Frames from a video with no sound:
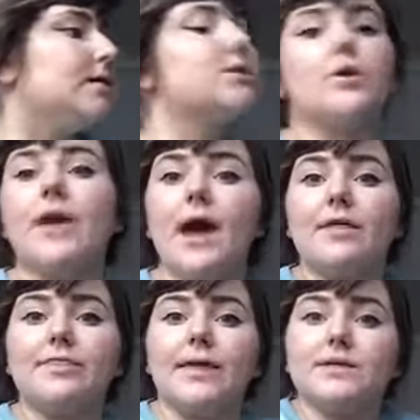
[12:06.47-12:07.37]
So yeah,
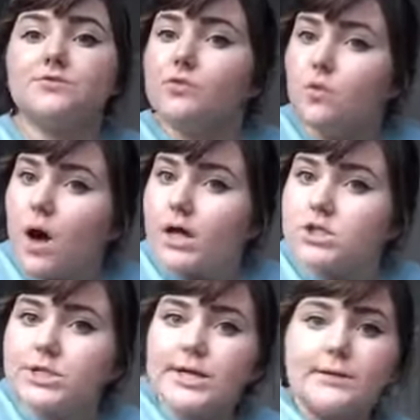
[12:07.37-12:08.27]
thanks for
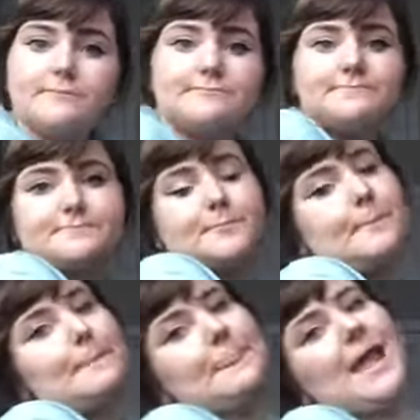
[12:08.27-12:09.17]
watching.
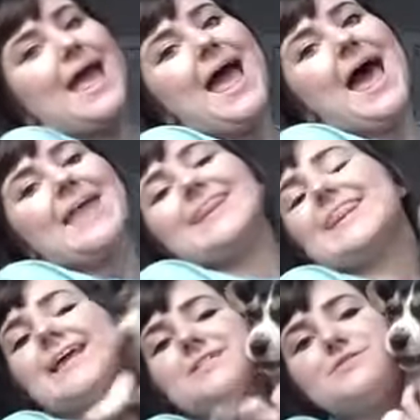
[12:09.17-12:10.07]

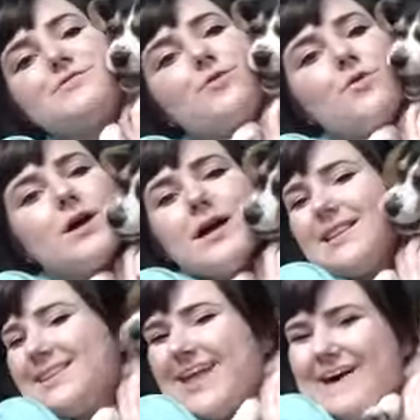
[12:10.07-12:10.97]
Thanks for
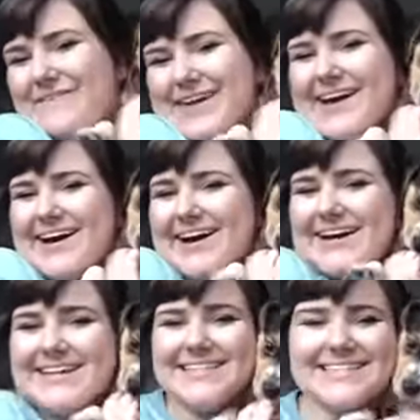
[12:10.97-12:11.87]
loving
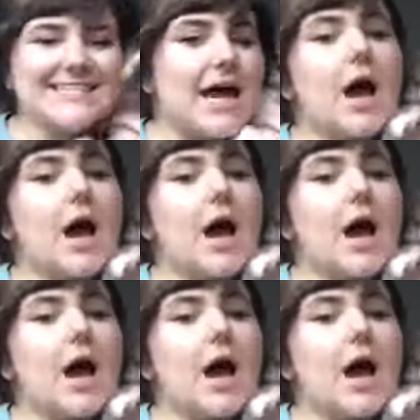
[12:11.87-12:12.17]
us.